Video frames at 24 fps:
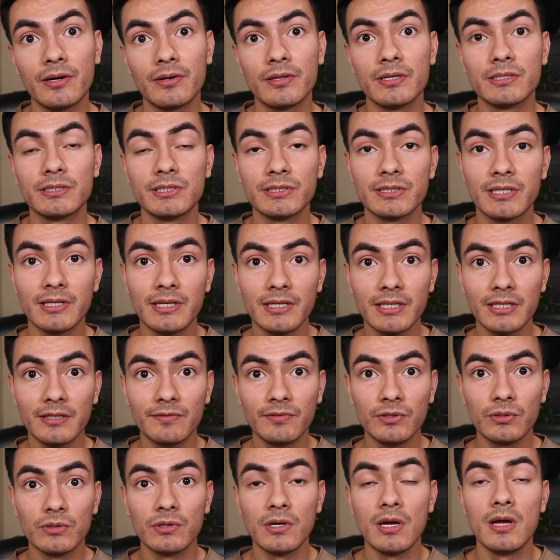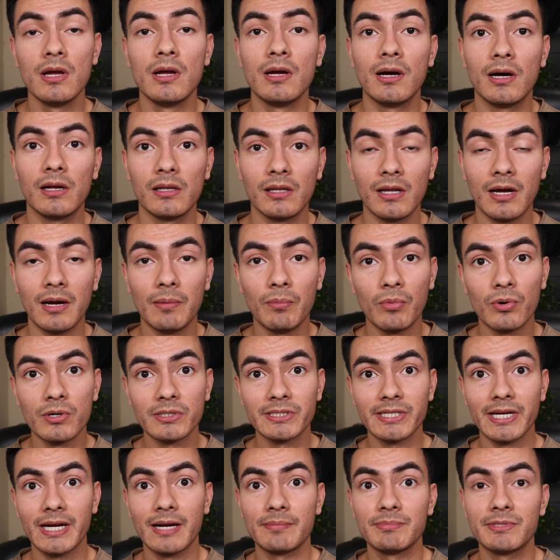This is gonna give you a lot more
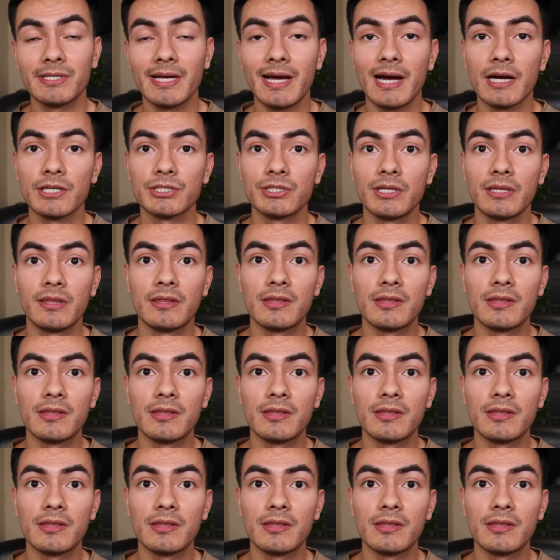time to actually